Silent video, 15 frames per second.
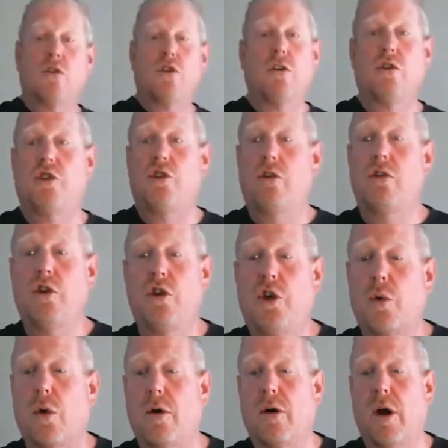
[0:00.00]
thank you.
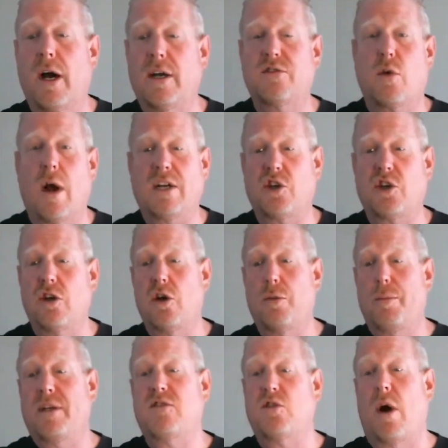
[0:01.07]
You were uh, scratching a little
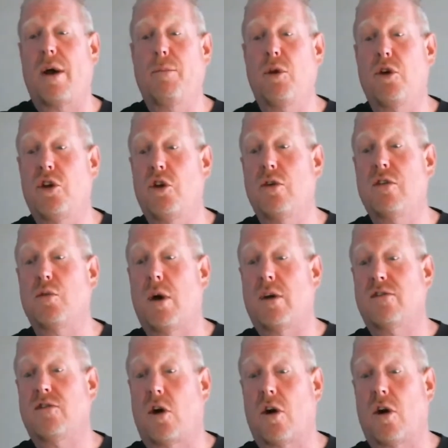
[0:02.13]
bit, so I muted you as well.
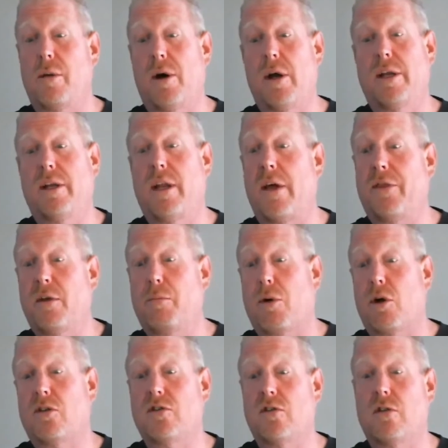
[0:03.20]
Sorry, buddy. Nothing
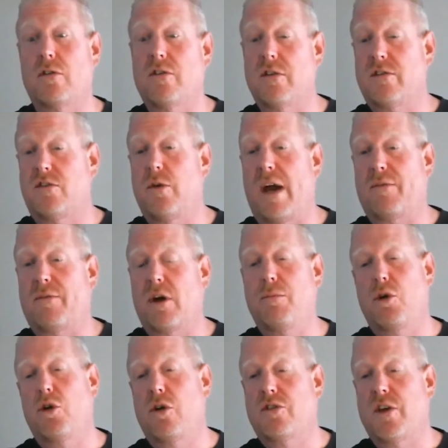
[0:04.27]
personal. Just you have to
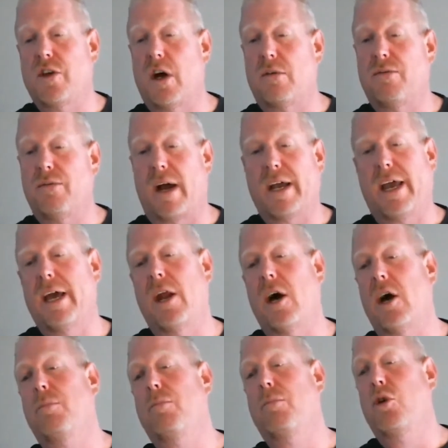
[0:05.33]
unmute yourself. I can't
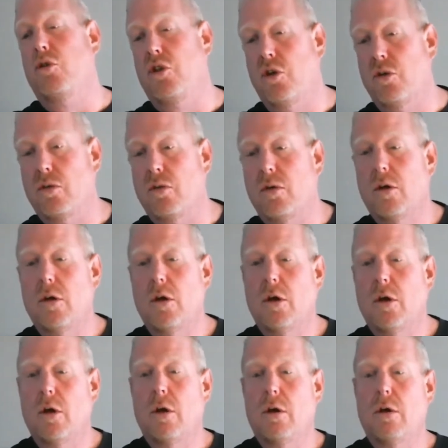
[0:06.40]
unmute you.
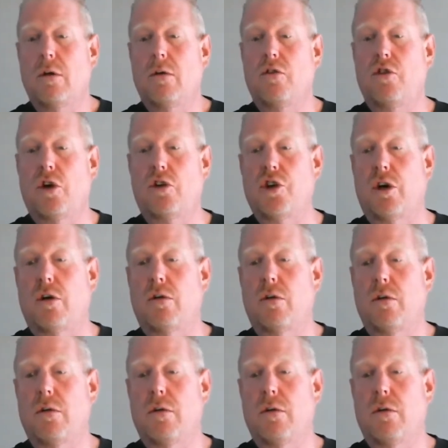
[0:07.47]
Jojo.